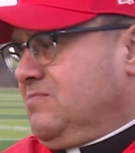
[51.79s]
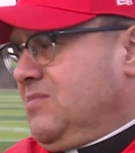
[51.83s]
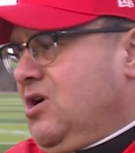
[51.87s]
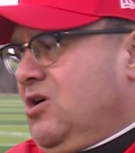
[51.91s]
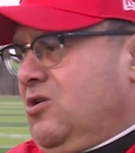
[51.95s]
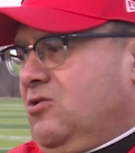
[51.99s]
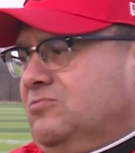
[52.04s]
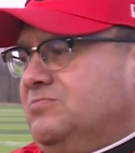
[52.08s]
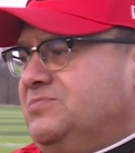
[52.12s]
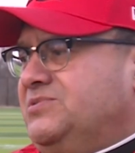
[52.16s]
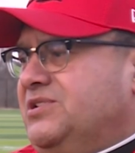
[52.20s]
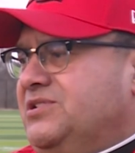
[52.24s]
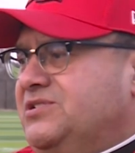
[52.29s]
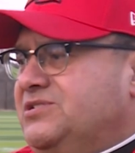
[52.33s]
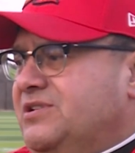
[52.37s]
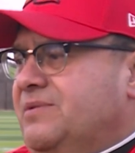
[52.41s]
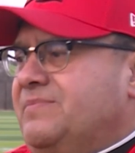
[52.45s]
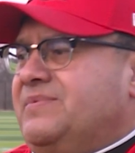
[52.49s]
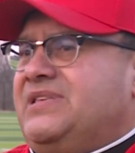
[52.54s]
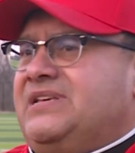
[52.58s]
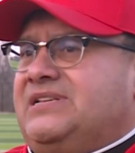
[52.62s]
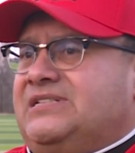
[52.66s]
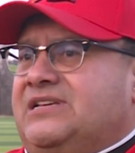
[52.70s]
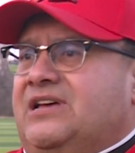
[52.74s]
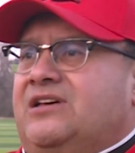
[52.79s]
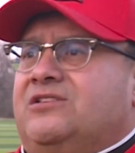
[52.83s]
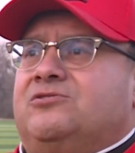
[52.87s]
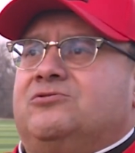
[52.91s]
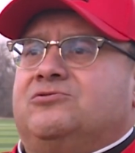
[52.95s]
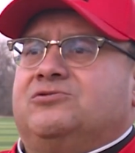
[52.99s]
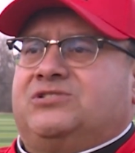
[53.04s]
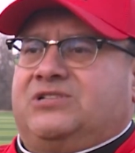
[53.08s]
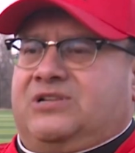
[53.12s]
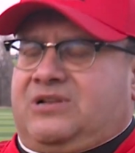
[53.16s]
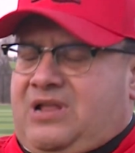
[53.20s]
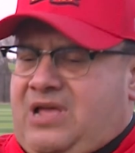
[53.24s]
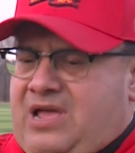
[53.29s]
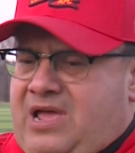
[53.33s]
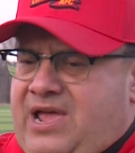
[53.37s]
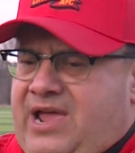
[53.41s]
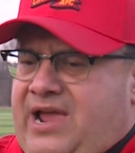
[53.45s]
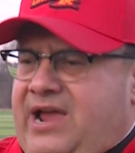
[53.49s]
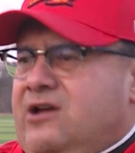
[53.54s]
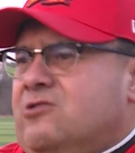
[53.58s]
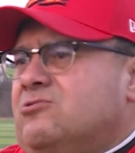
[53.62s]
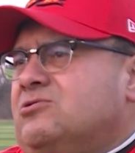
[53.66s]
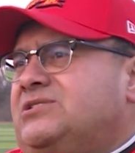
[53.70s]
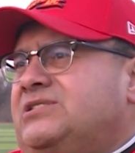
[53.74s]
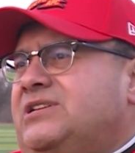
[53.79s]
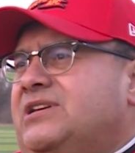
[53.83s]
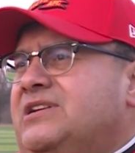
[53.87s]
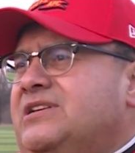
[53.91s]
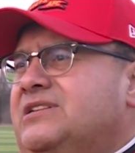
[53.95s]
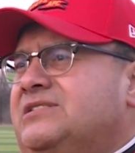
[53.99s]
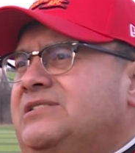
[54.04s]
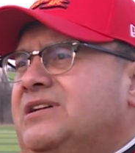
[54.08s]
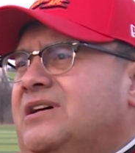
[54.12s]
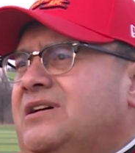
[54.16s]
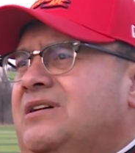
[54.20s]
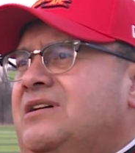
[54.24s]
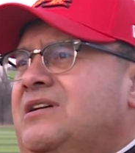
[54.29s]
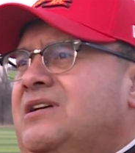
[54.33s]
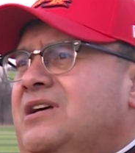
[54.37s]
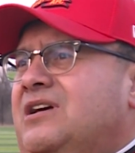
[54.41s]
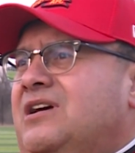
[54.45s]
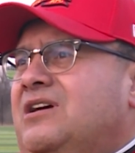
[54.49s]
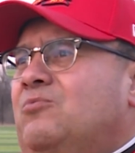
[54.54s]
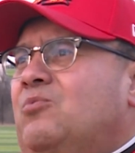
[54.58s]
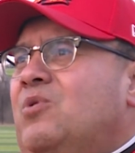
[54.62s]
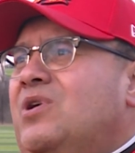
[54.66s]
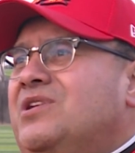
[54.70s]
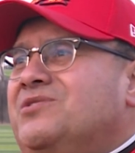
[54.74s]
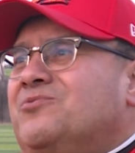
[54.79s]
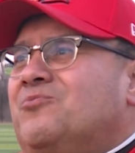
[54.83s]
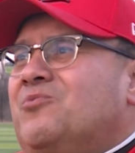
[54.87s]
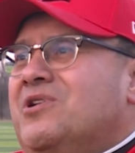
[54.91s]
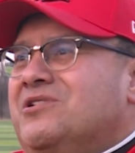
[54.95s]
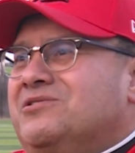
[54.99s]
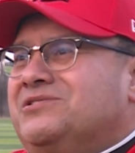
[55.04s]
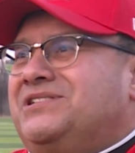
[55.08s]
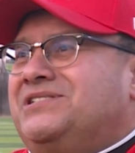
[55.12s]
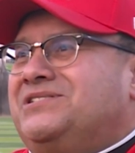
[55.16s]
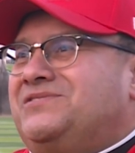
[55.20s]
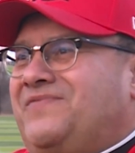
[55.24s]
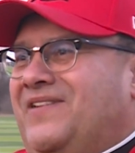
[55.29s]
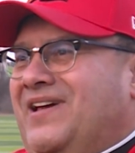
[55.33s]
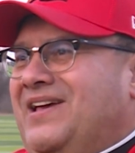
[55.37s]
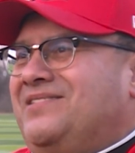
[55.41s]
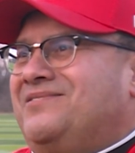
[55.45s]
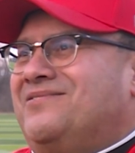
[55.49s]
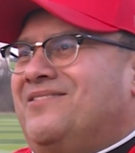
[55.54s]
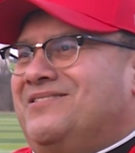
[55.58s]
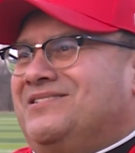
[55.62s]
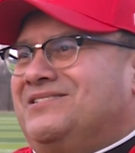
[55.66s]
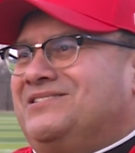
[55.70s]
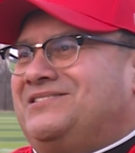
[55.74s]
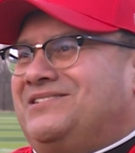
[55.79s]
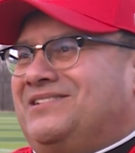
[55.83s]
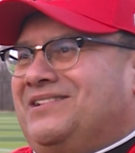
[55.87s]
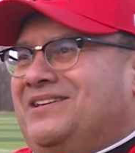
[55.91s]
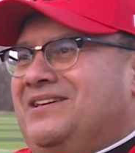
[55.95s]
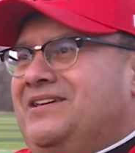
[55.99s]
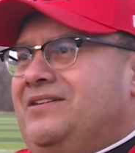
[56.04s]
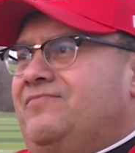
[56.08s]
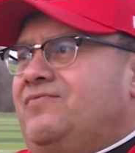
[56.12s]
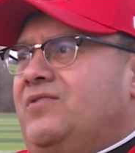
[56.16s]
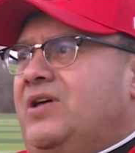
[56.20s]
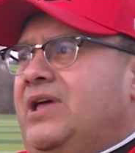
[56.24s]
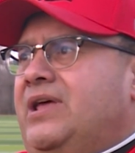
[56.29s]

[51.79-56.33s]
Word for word: Mahomes and some of these others, and Harrison is a one that wears his faith on his sleeve